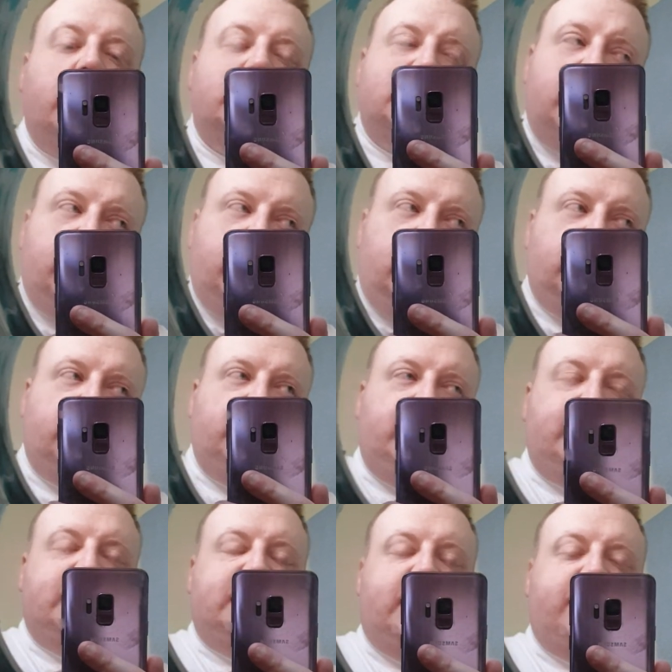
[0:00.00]
So I thought I'd
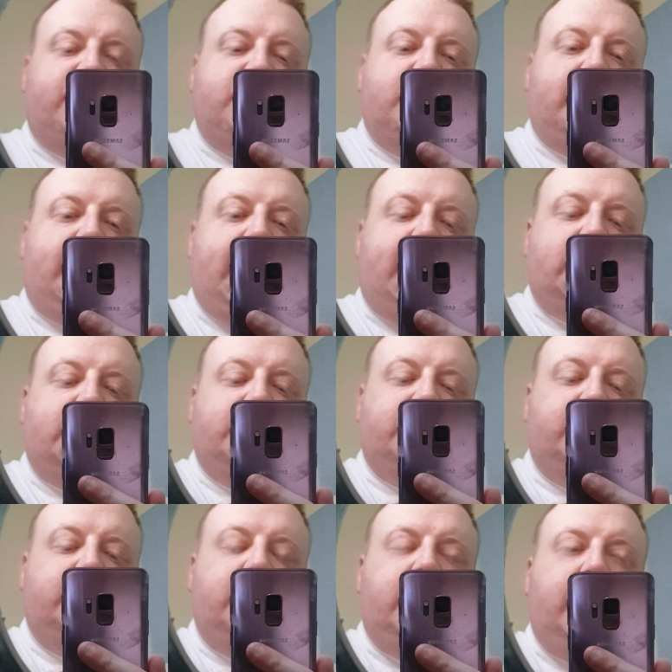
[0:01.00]
treat myself to a
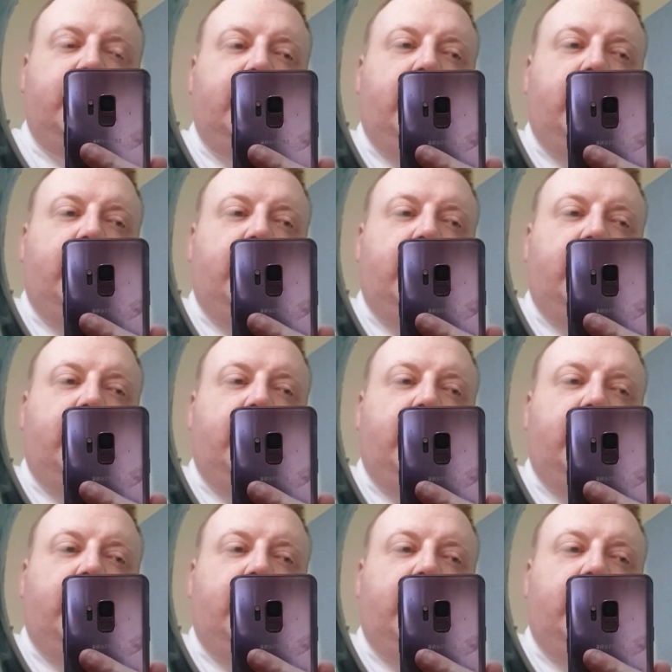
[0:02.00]
candle.